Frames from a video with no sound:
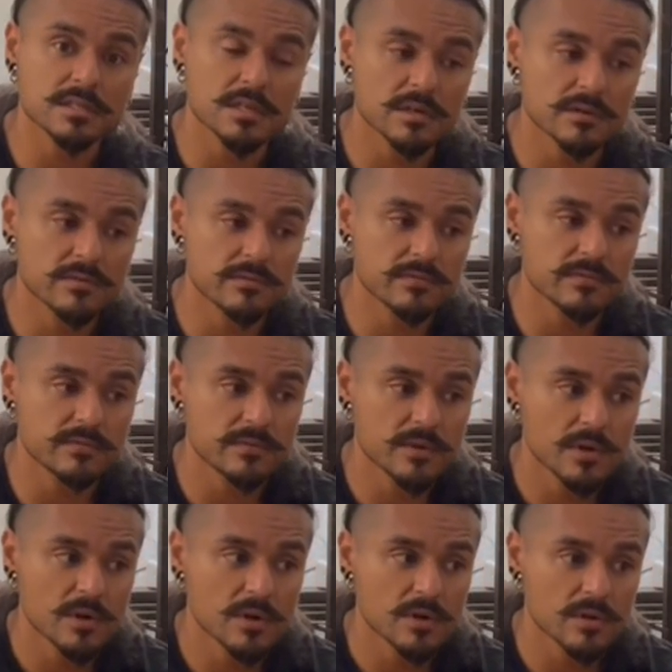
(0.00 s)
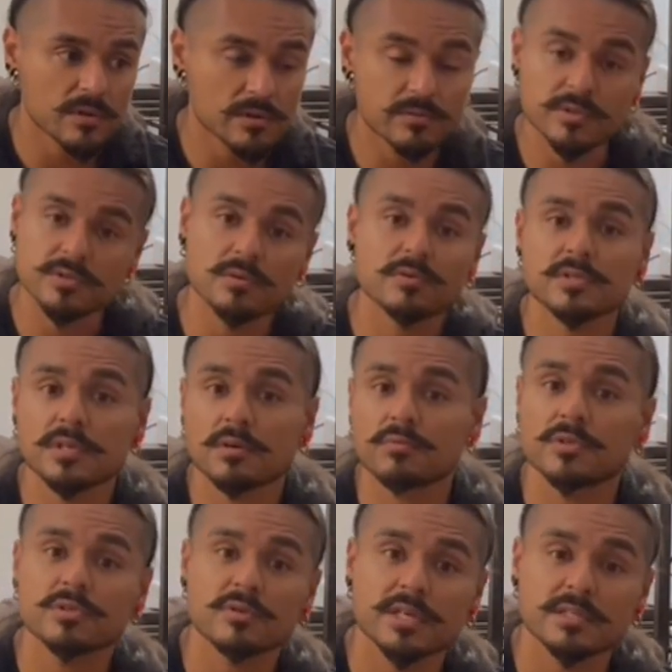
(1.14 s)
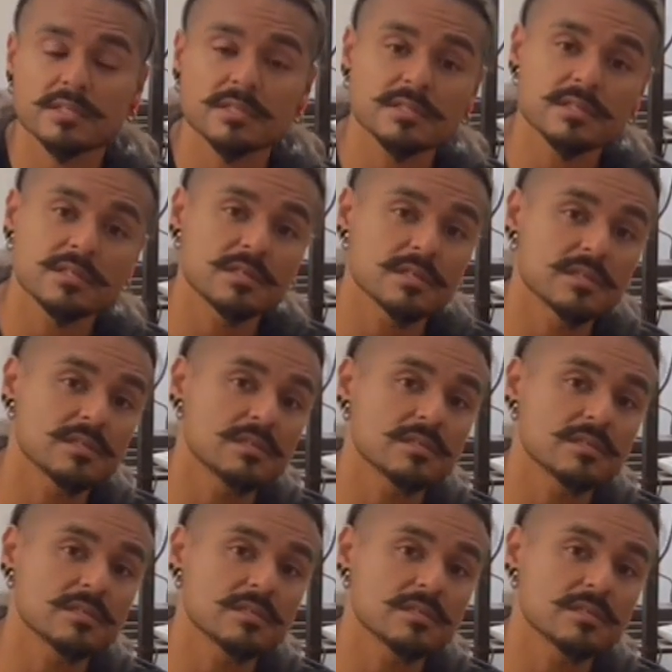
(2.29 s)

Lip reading: of the results that we're trying to see in